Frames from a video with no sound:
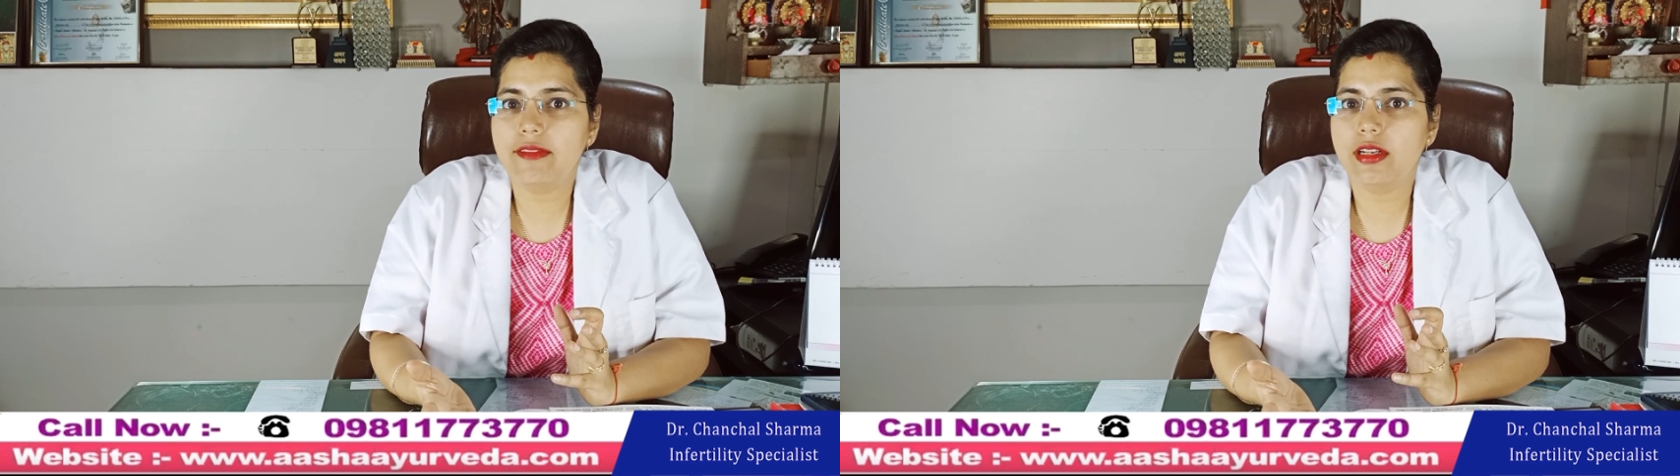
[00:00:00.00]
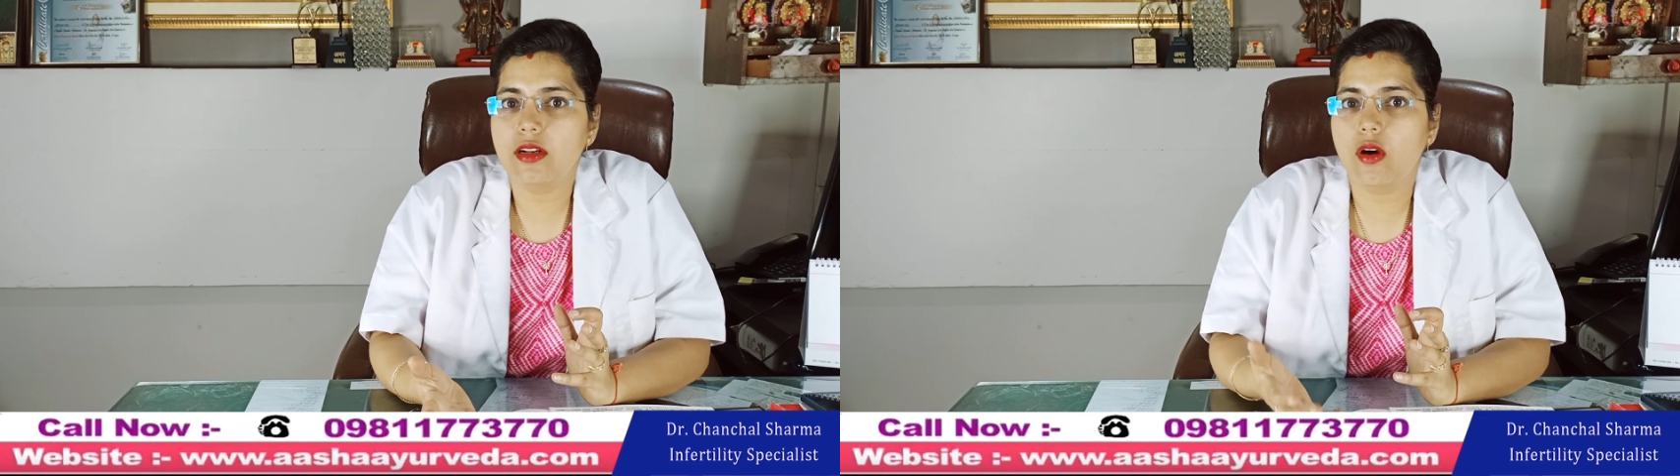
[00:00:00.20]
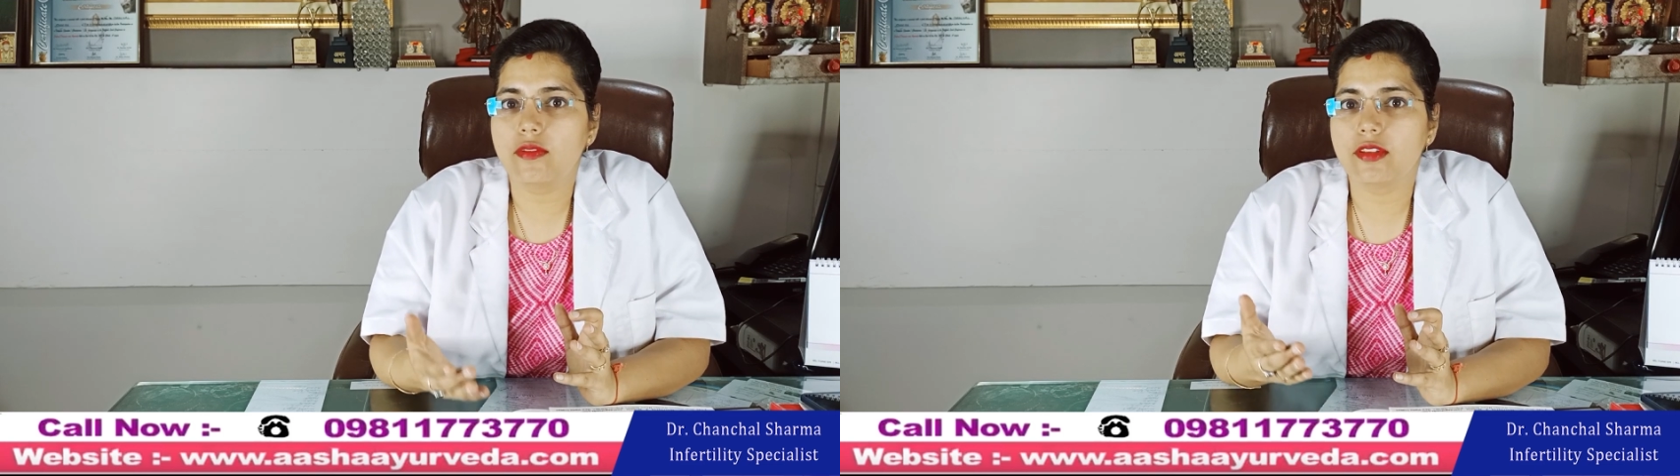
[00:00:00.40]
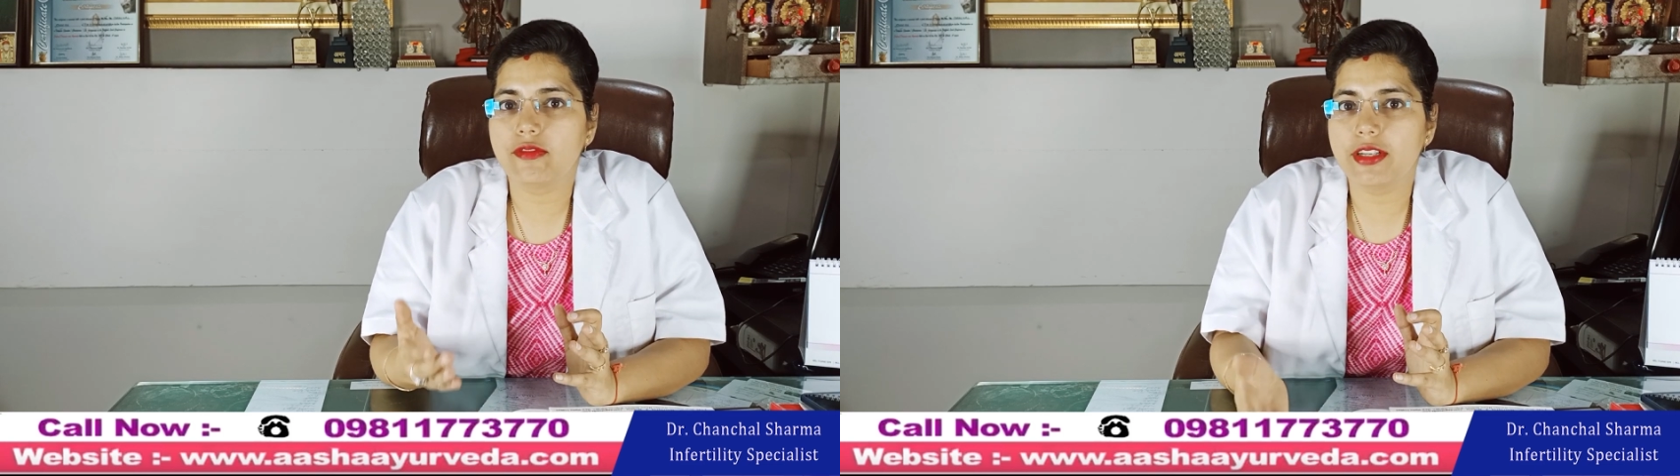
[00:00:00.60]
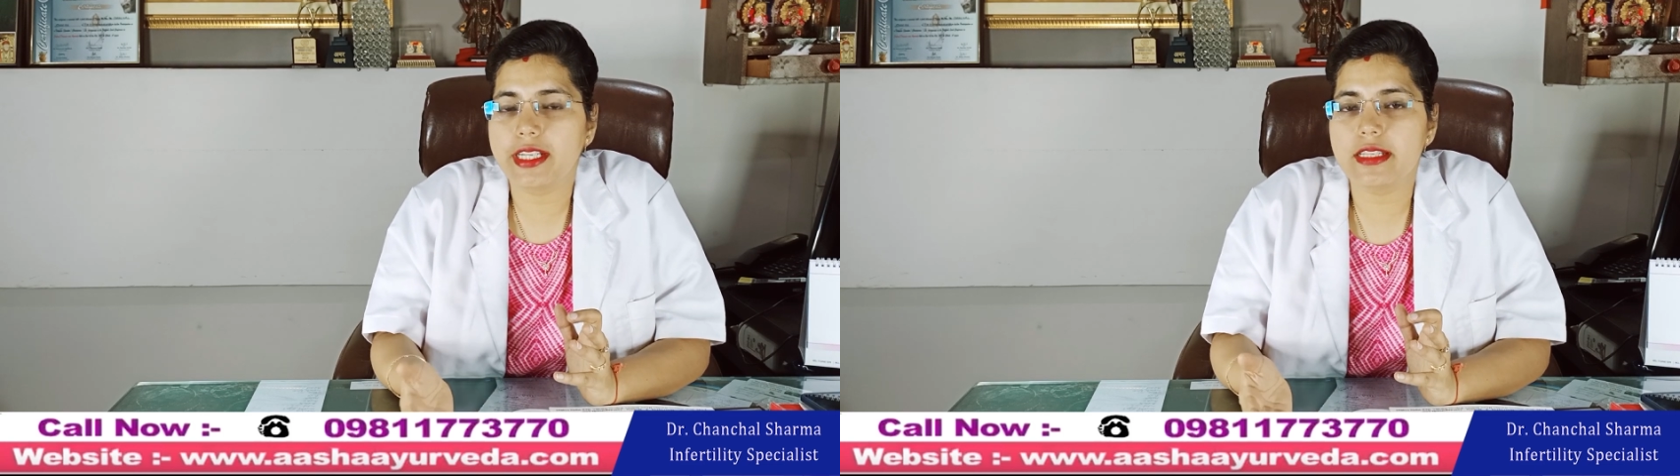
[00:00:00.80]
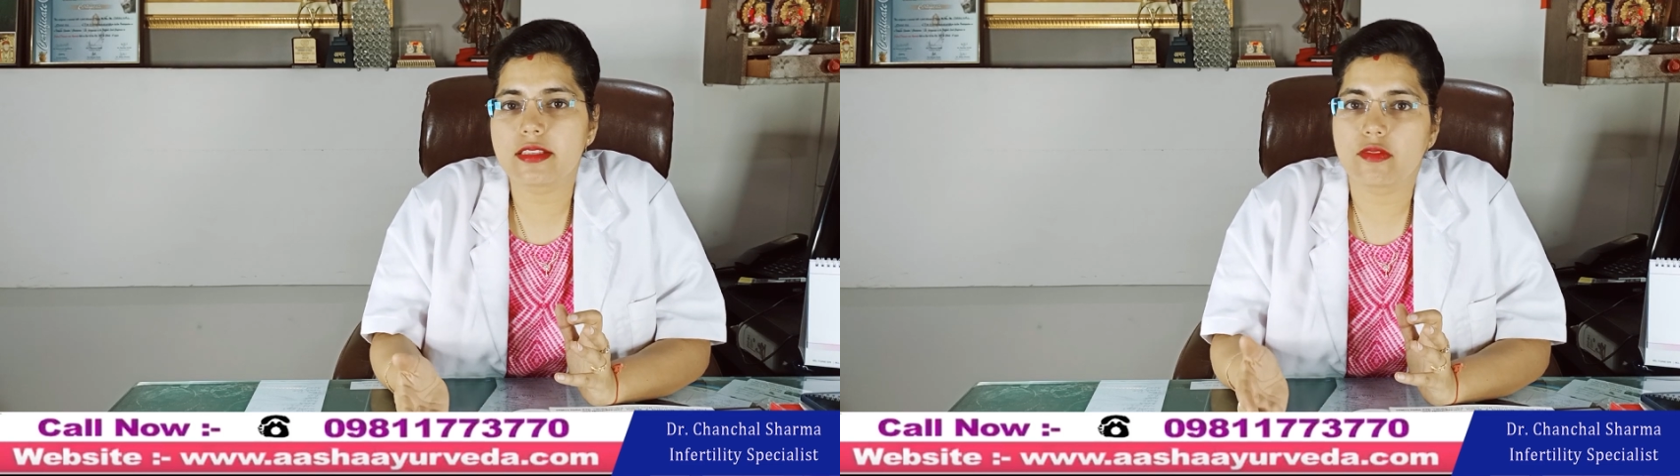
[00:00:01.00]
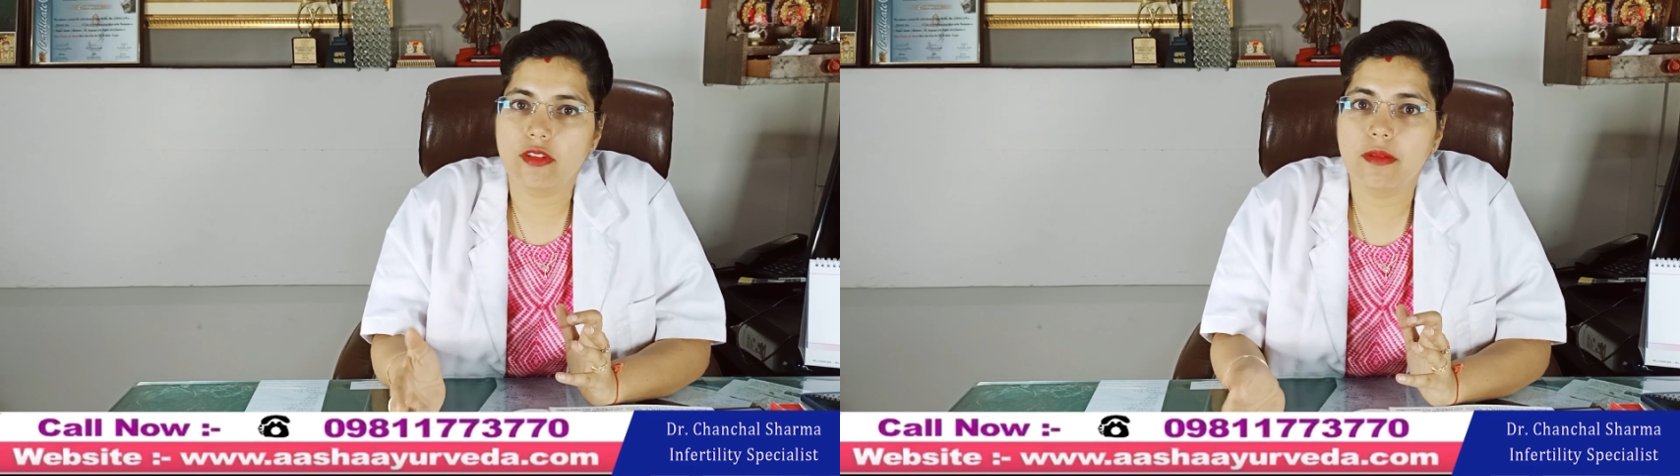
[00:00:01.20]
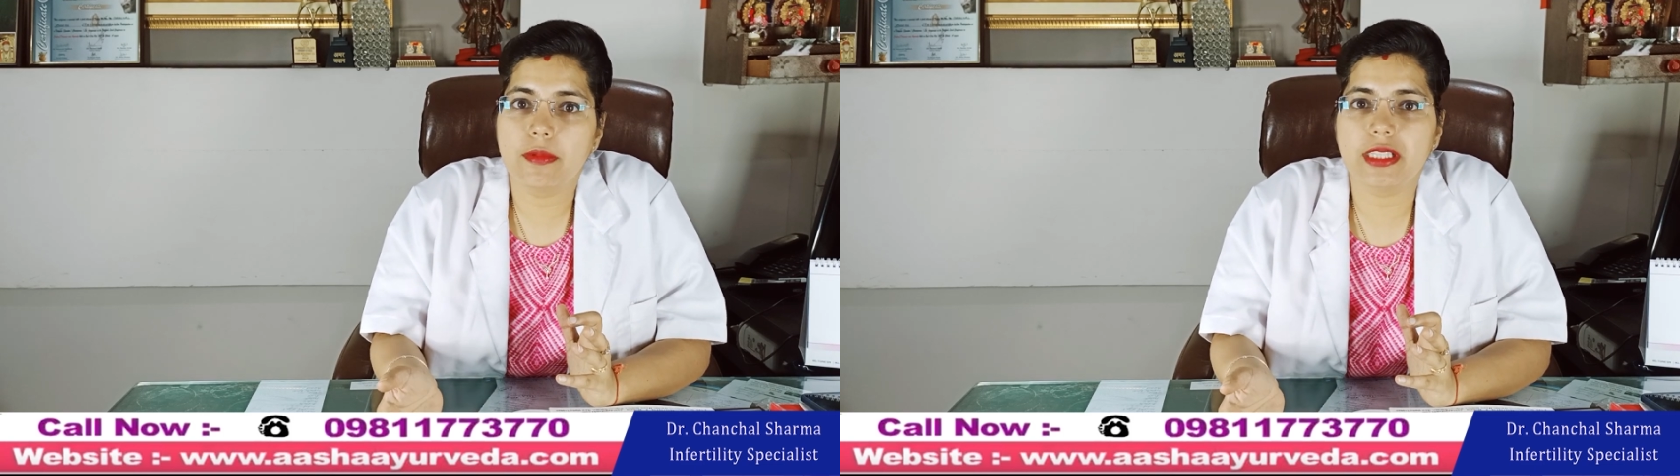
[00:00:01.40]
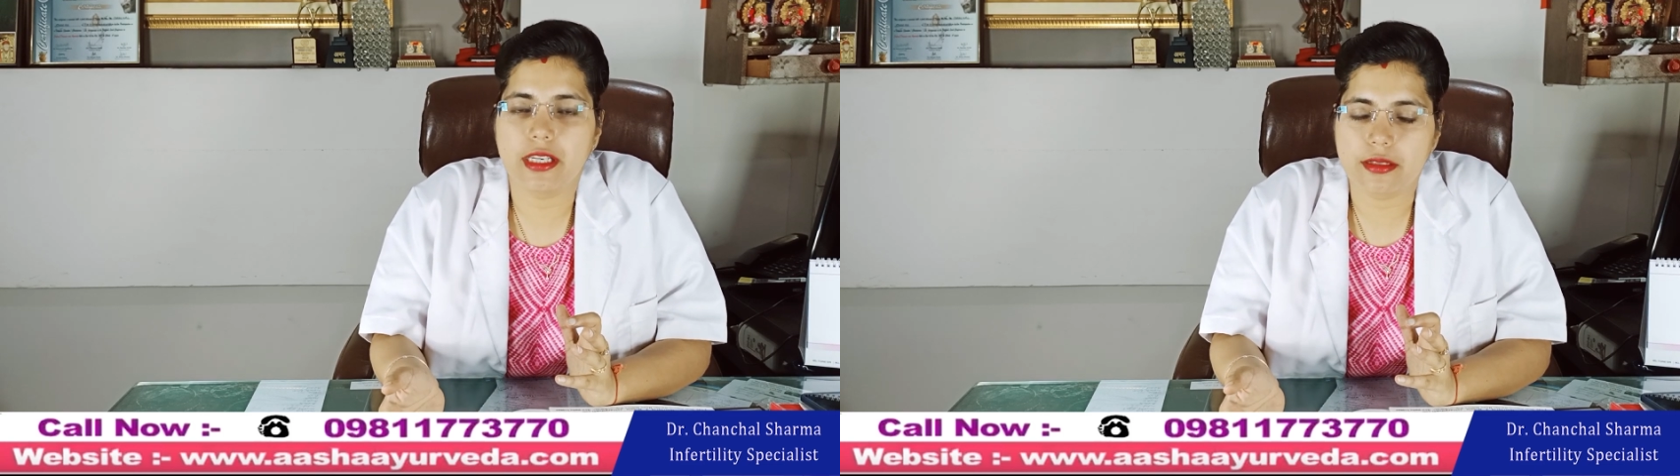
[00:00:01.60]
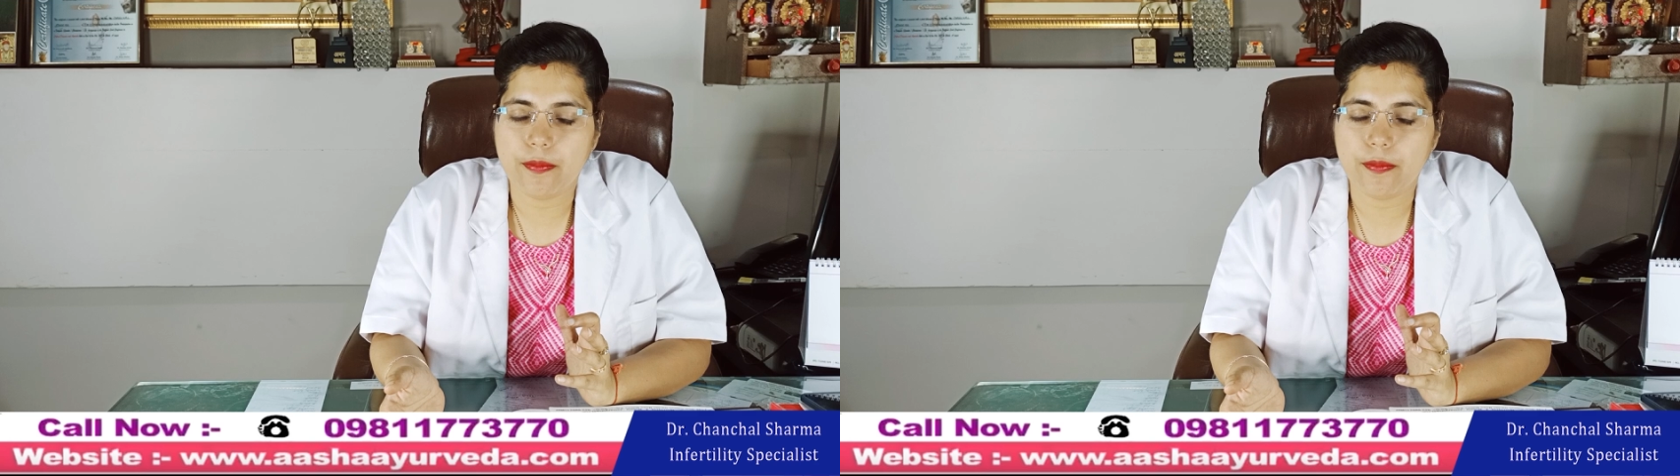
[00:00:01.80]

of the fittest will be there.